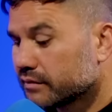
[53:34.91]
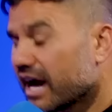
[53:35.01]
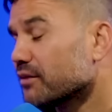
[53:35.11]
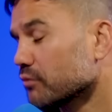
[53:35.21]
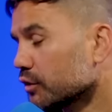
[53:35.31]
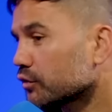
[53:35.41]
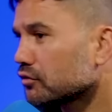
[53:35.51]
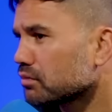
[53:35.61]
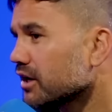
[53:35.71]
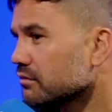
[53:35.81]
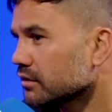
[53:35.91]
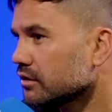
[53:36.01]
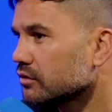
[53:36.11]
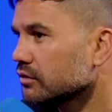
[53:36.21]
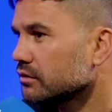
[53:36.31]
Adam Reynolds has played
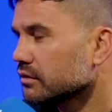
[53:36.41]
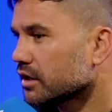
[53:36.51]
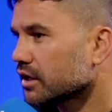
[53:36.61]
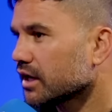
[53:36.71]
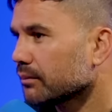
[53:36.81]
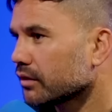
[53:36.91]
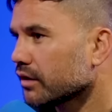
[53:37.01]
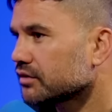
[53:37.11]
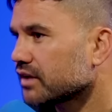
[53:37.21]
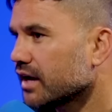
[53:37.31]
really good in a couple of those